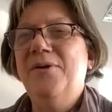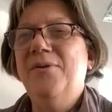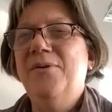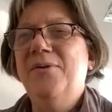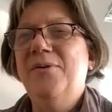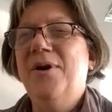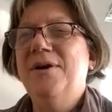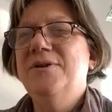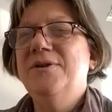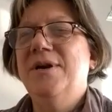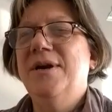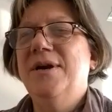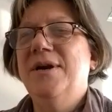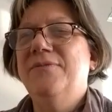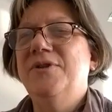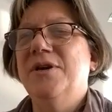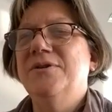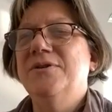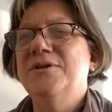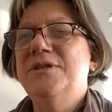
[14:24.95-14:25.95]
You also have
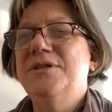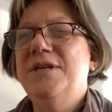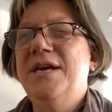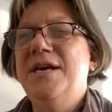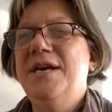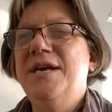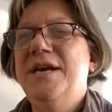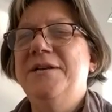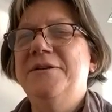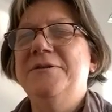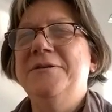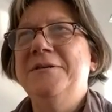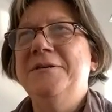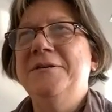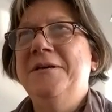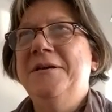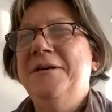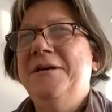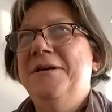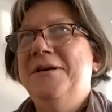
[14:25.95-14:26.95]
to understand
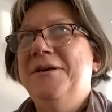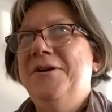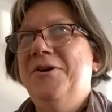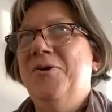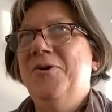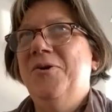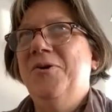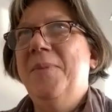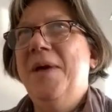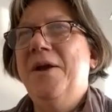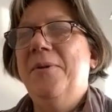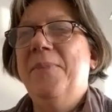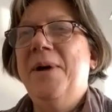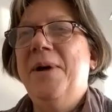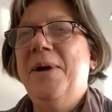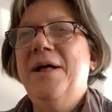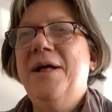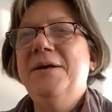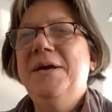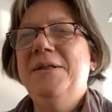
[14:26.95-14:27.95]

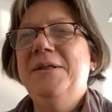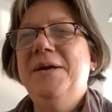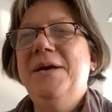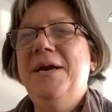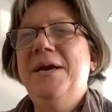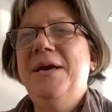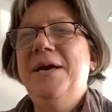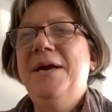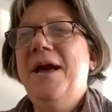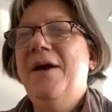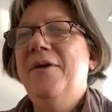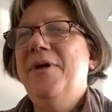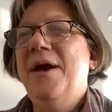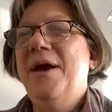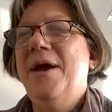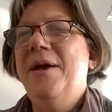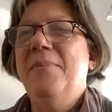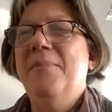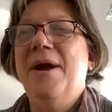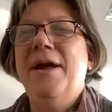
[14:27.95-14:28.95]
metabolically how
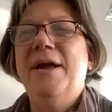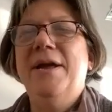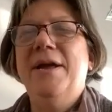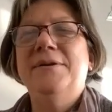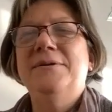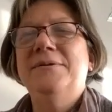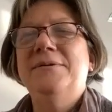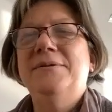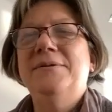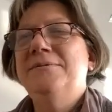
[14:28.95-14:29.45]
that might